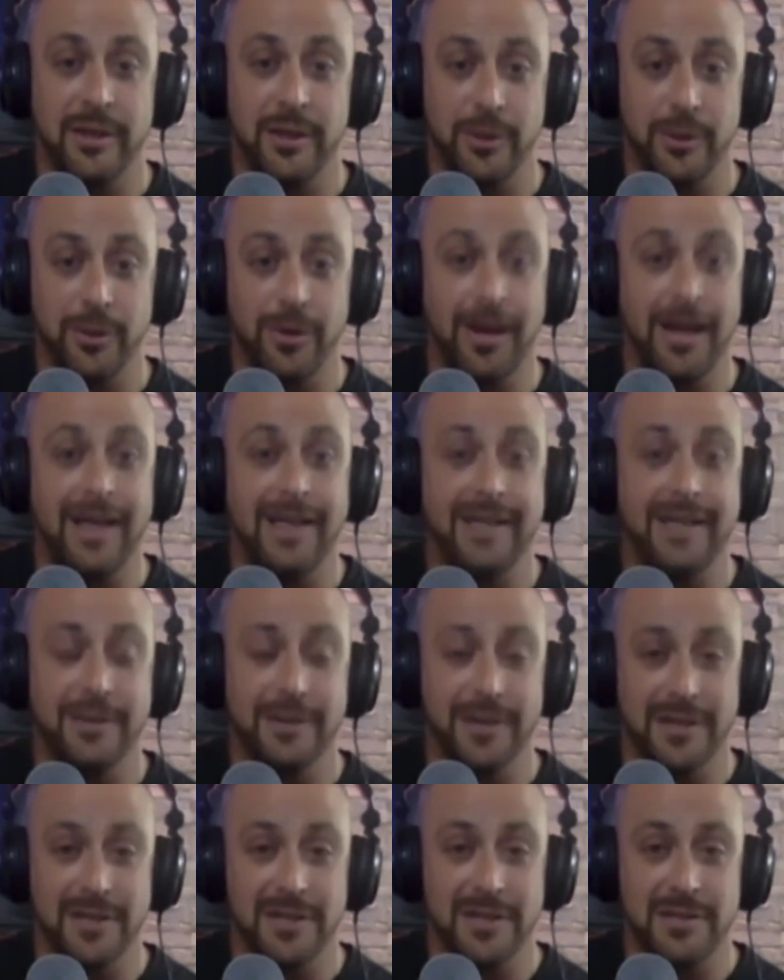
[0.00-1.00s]
your
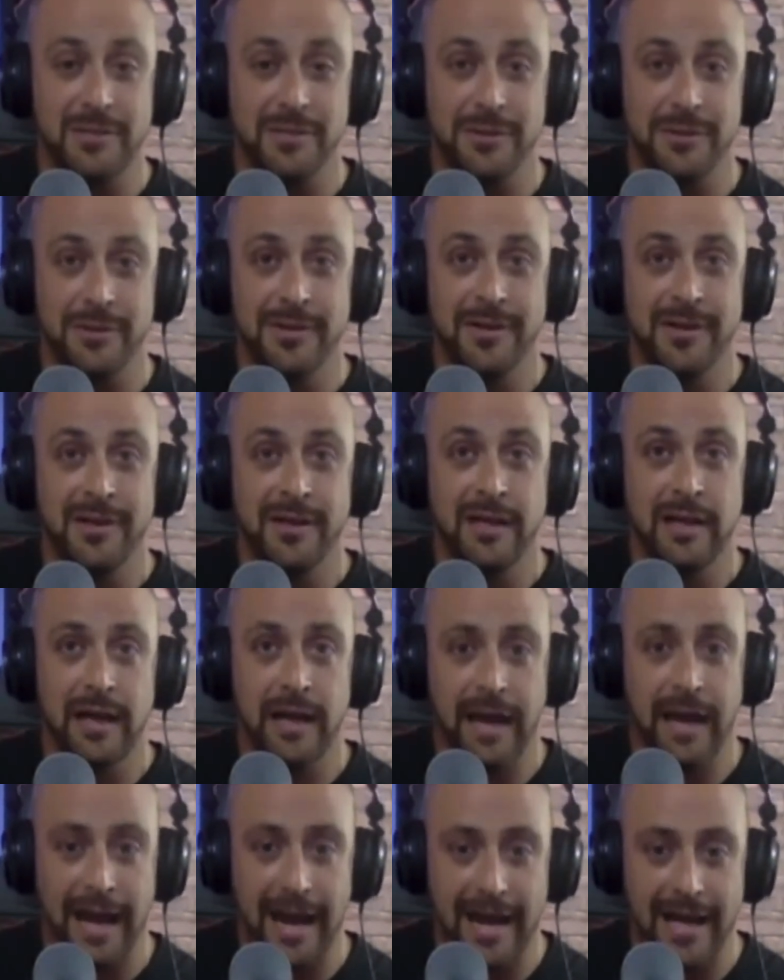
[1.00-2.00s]
ideal customer
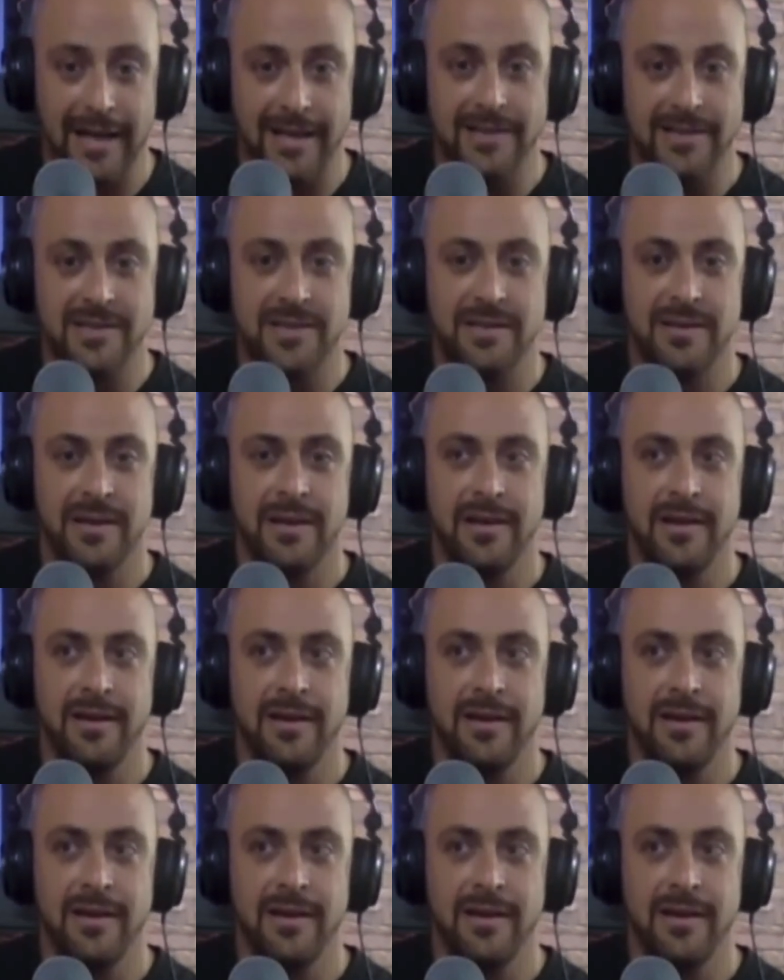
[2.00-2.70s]
has